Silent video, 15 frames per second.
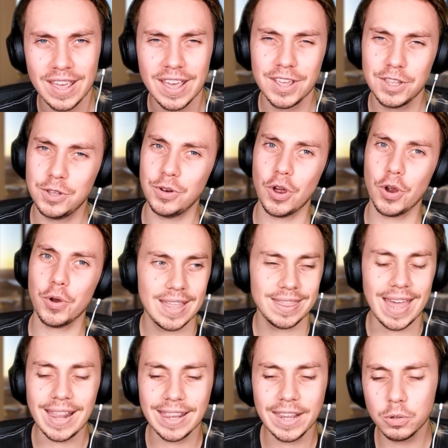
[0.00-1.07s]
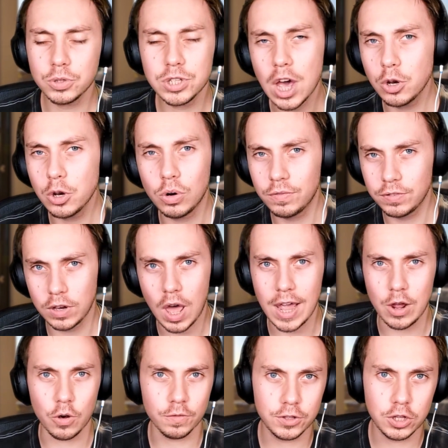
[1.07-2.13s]
You know, that little tunnel of light
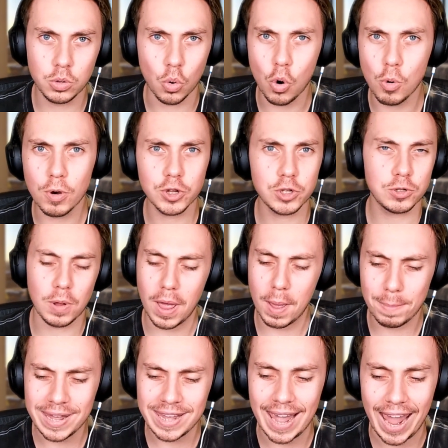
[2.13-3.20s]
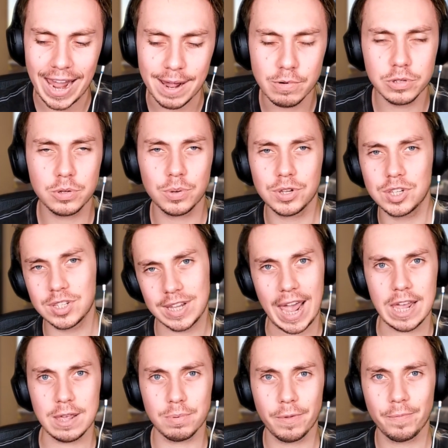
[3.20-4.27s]
of you almost being able to
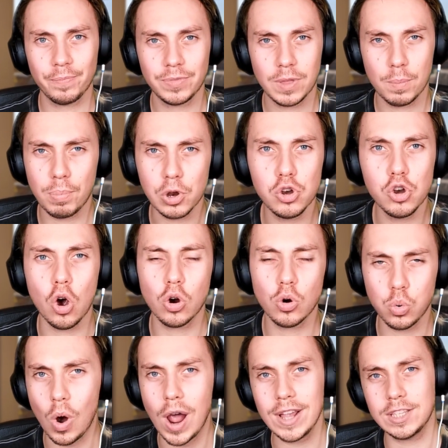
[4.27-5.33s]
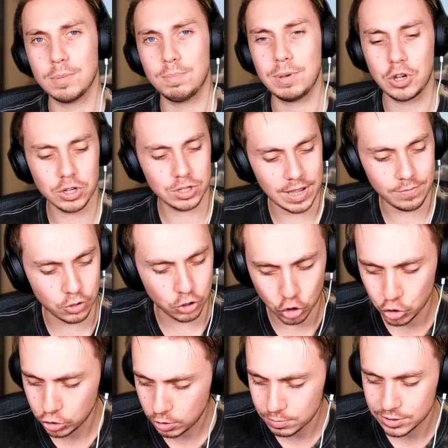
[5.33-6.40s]
escape but not quite because they've
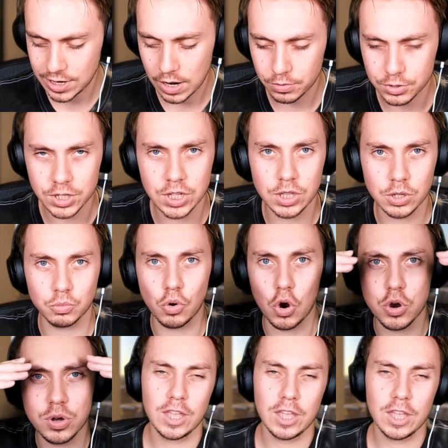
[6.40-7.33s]
glued themselves to the road.